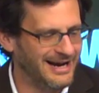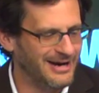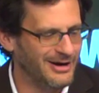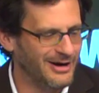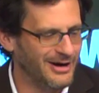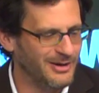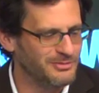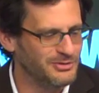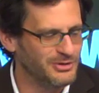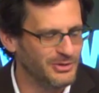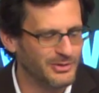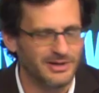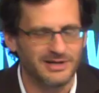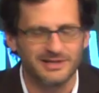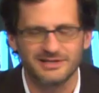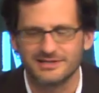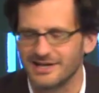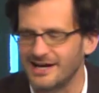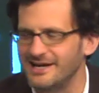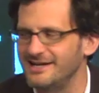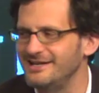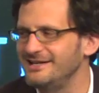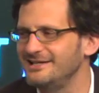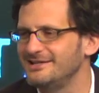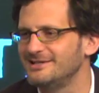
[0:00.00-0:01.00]
How I'm doing is
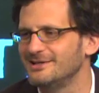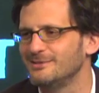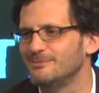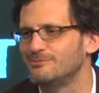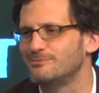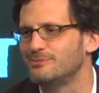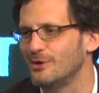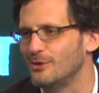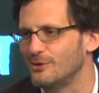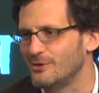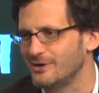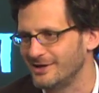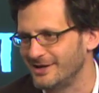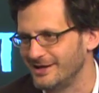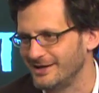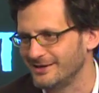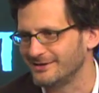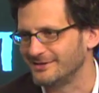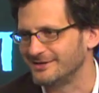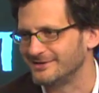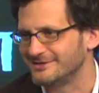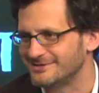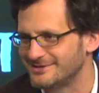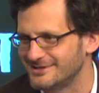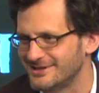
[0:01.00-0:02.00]
I need the broken
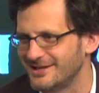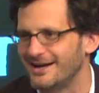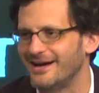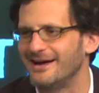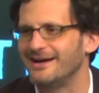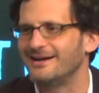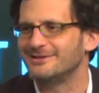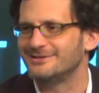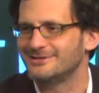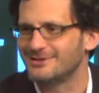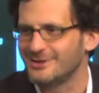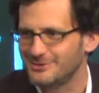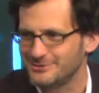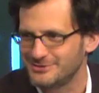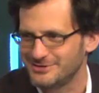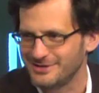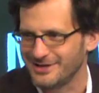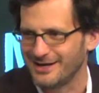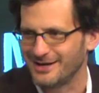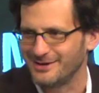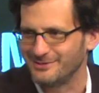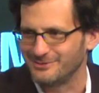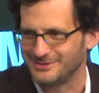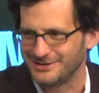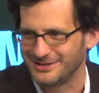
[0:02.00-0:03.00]
English that I
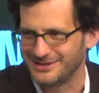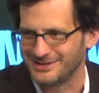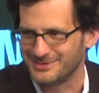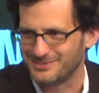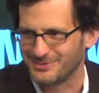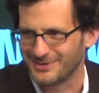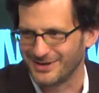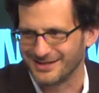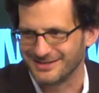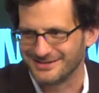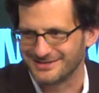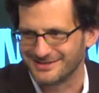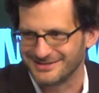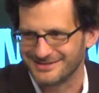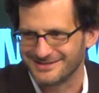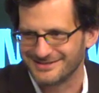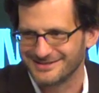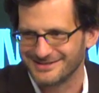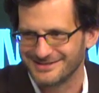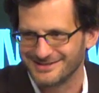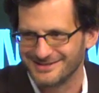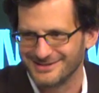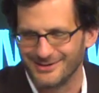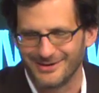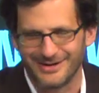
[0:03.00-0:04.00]
associate with these places,
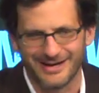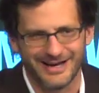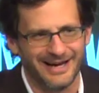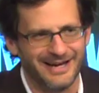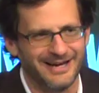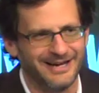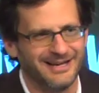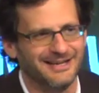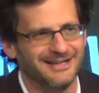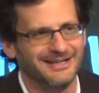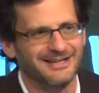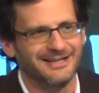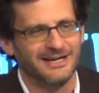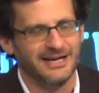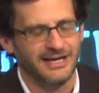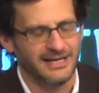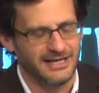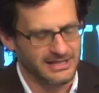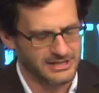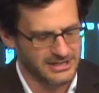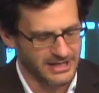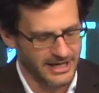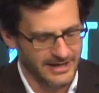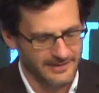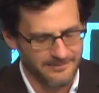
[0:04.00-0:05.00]
okay? And
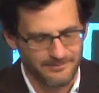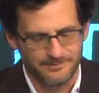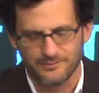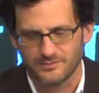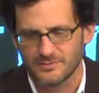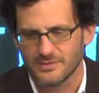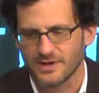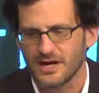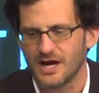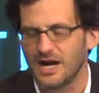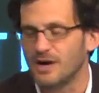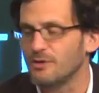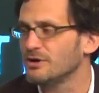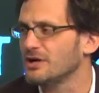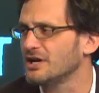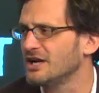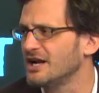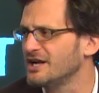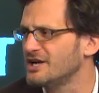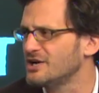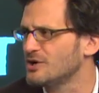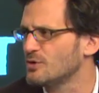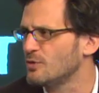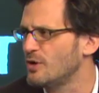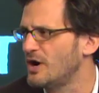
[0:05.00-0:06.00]
he's like, I really
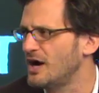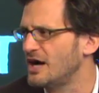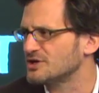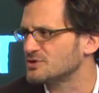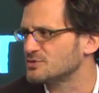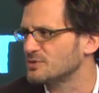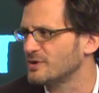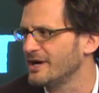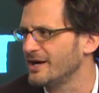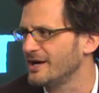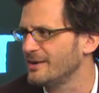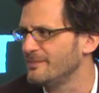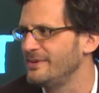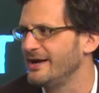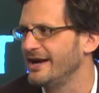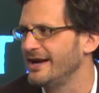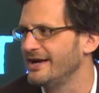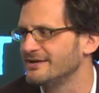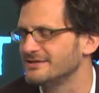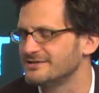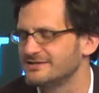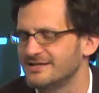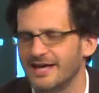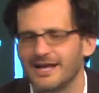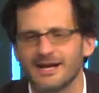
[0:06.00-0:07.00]
like your watch. What kind of
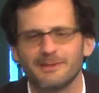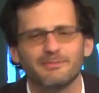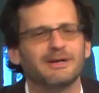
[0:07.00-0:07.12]
band is that?